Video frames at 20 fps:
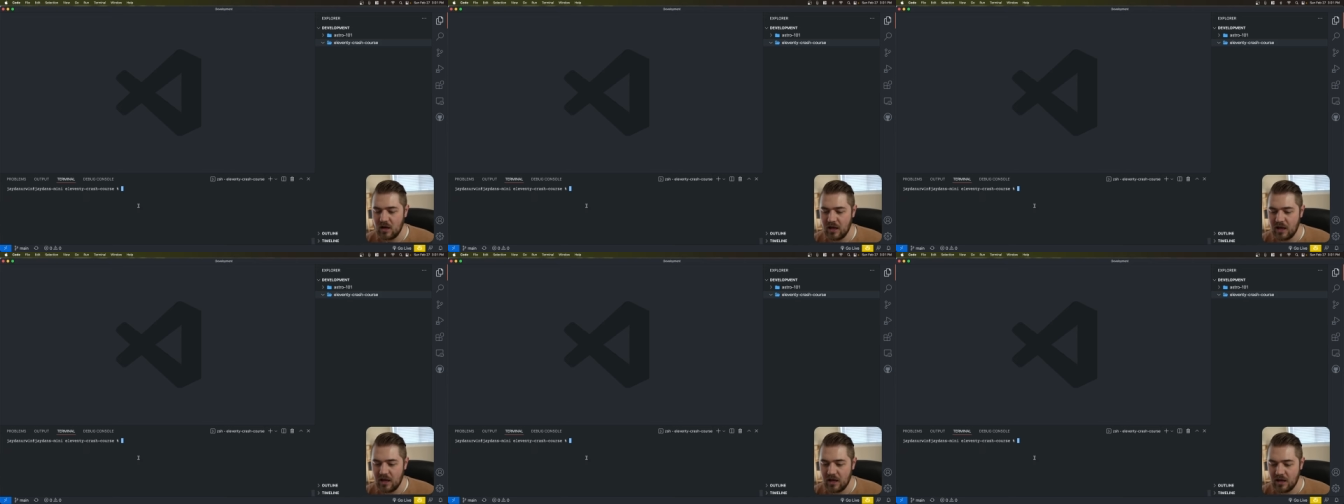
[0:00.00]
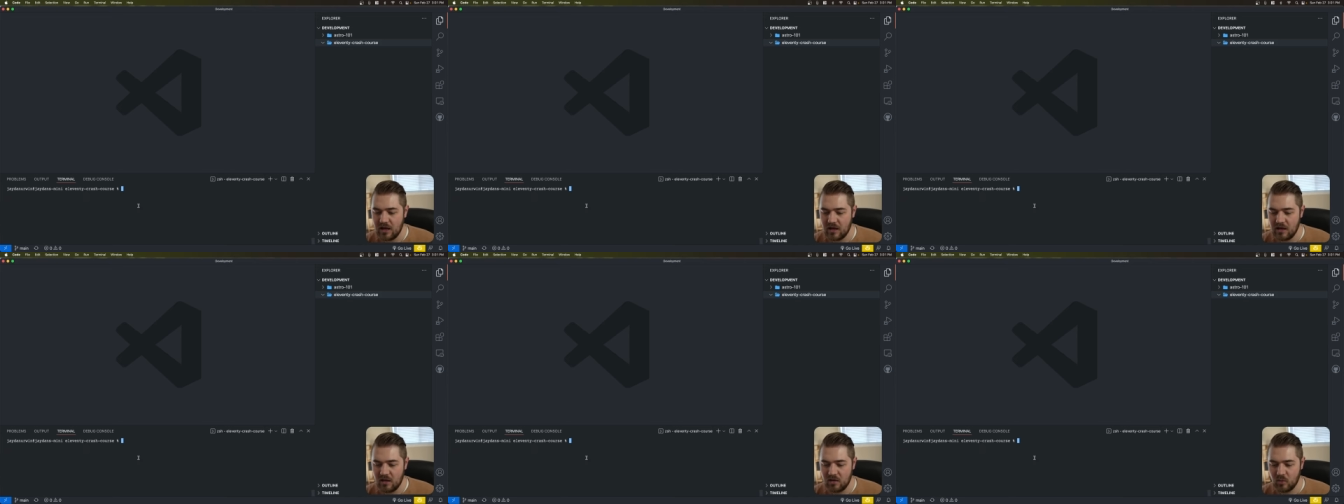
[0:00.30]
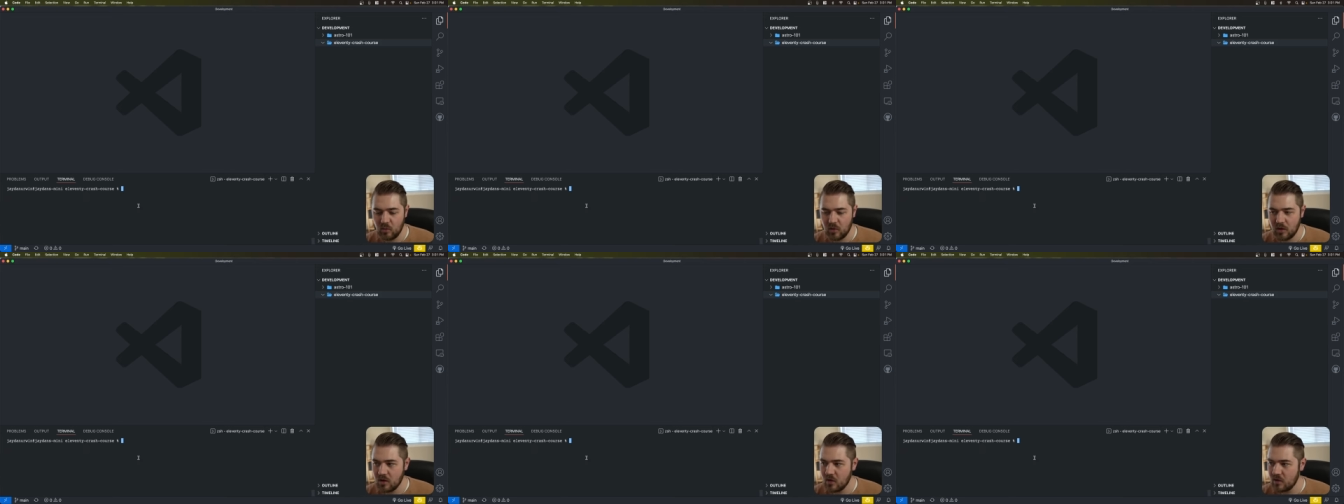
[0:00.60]

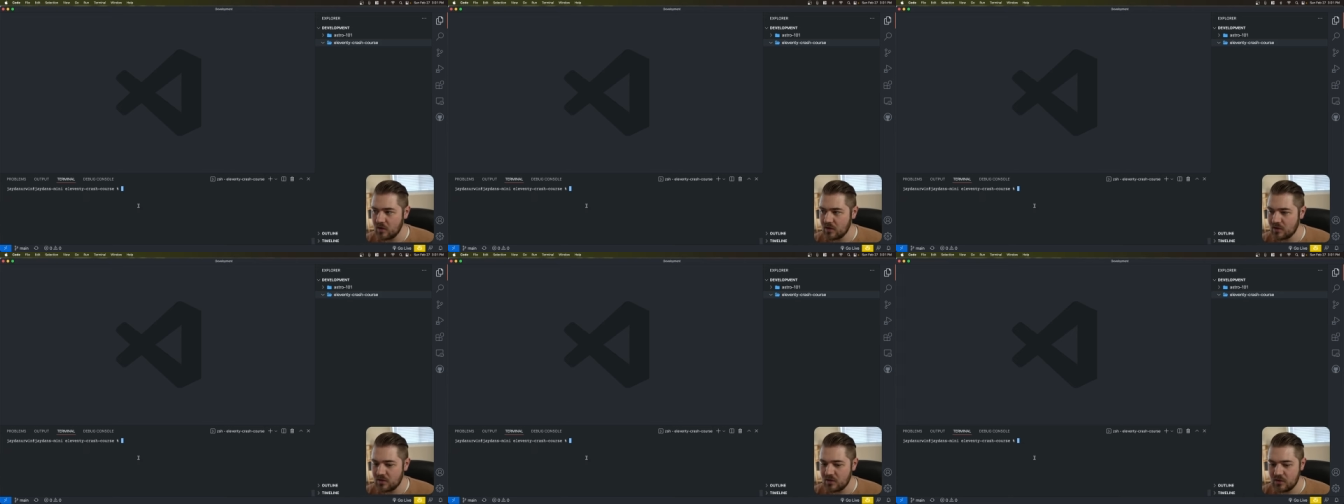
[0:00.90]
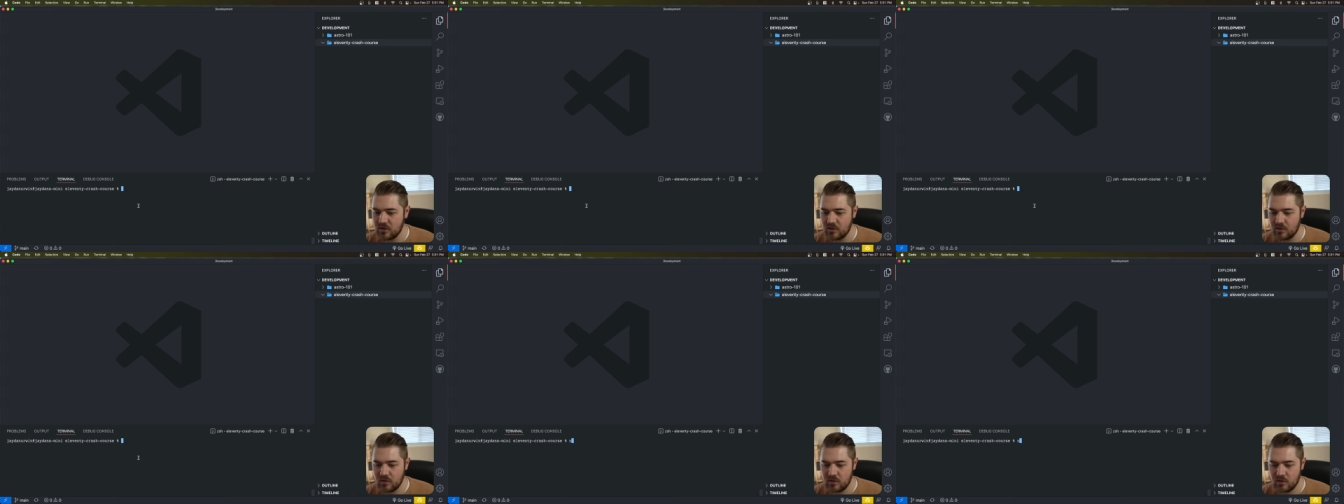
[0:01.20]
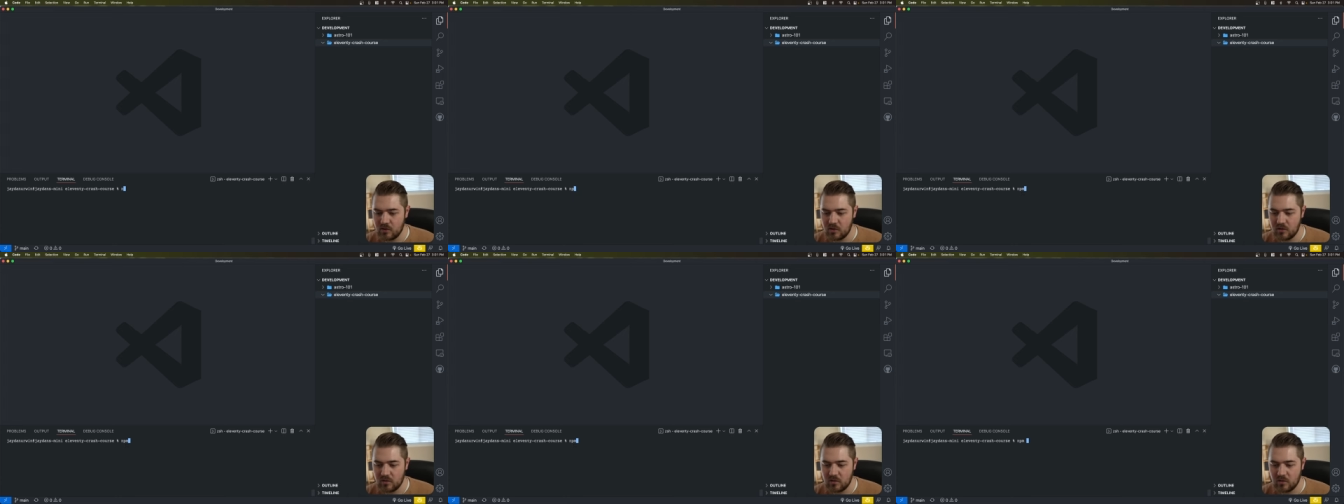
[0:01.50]
And we're going
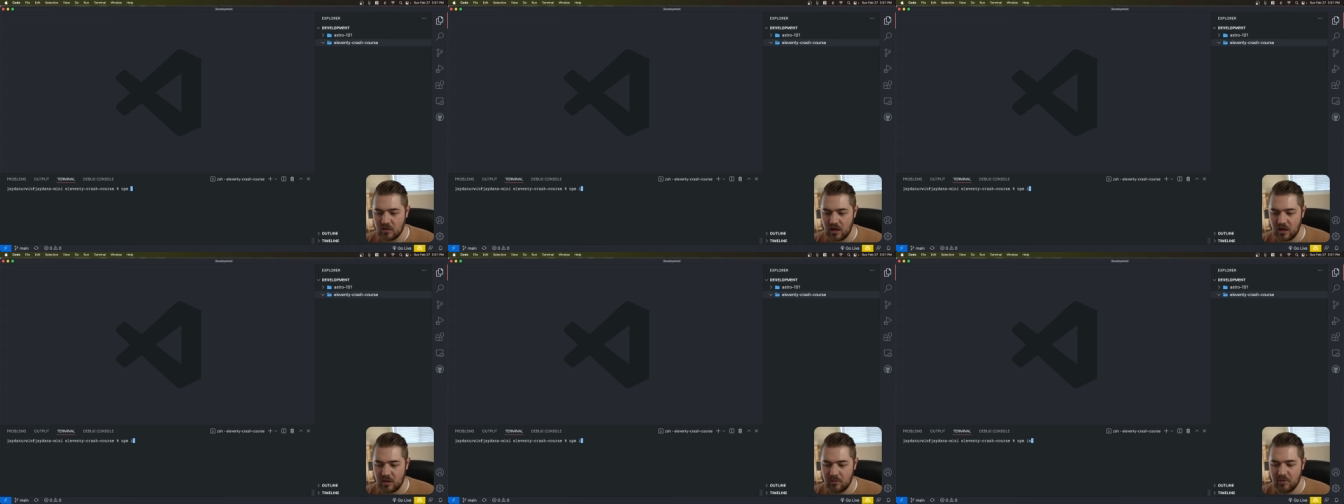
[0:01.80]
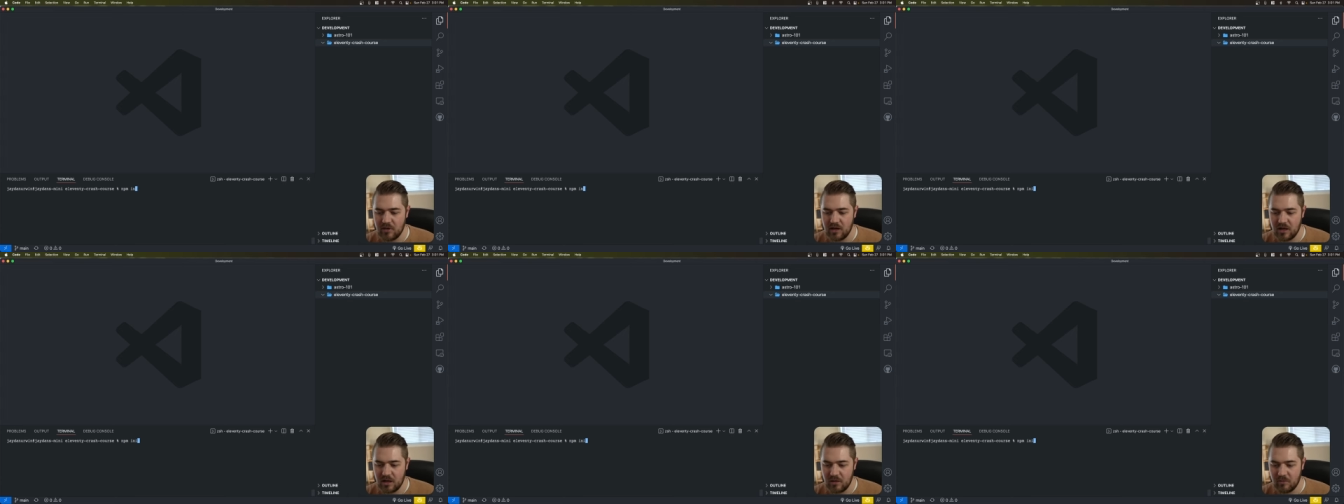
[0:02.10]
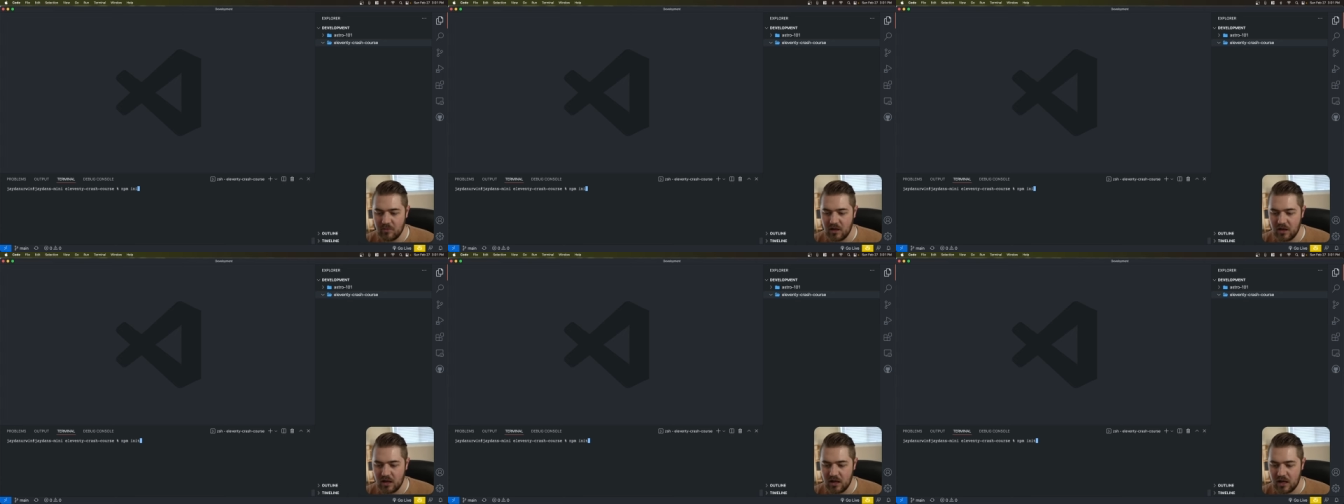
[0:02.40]
to
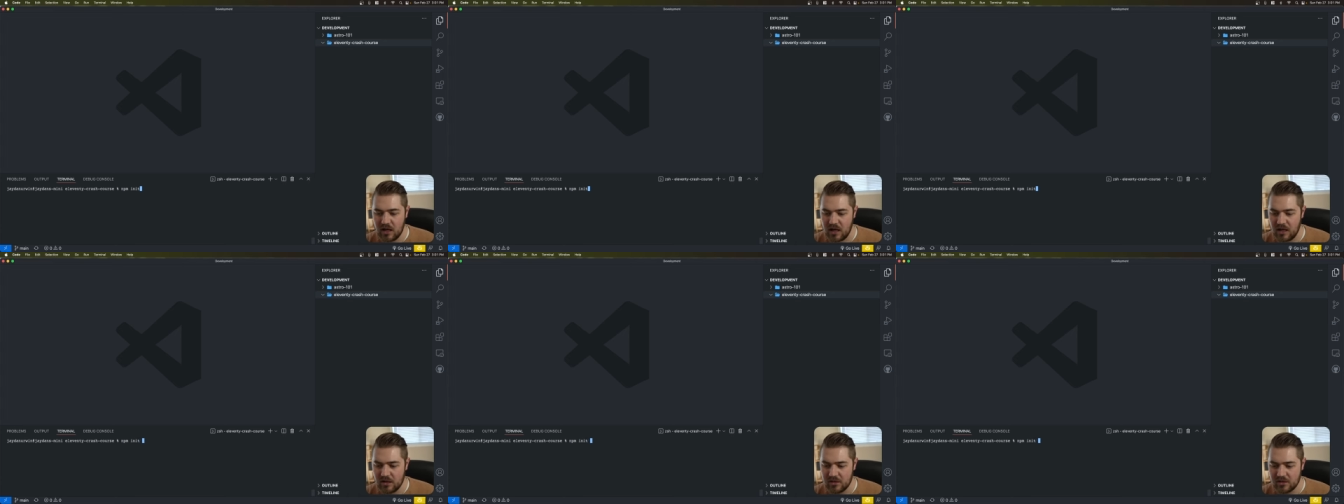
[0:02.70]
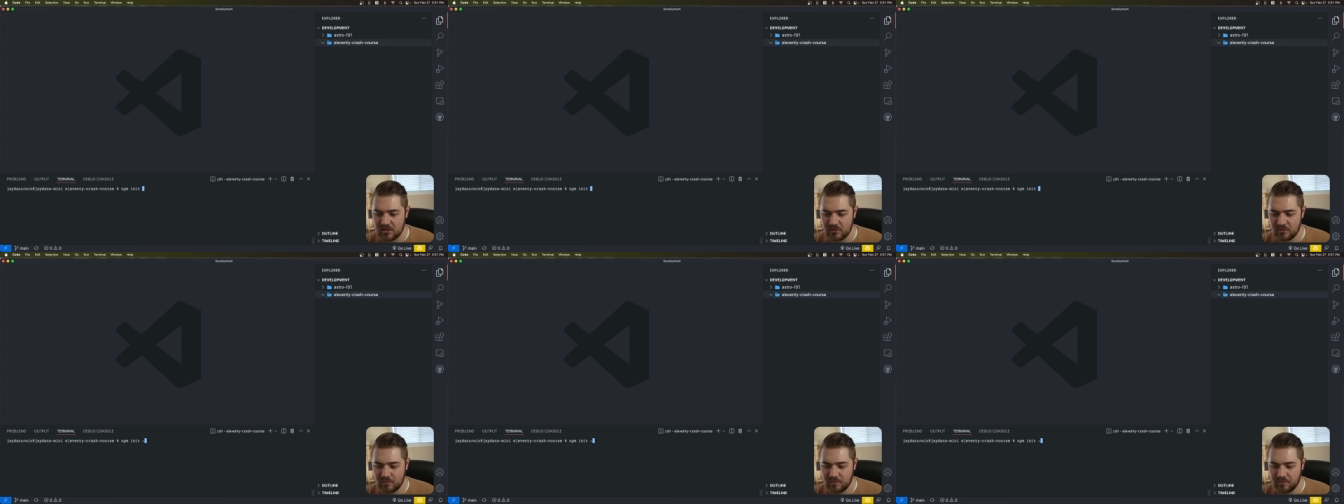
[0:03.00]
npm init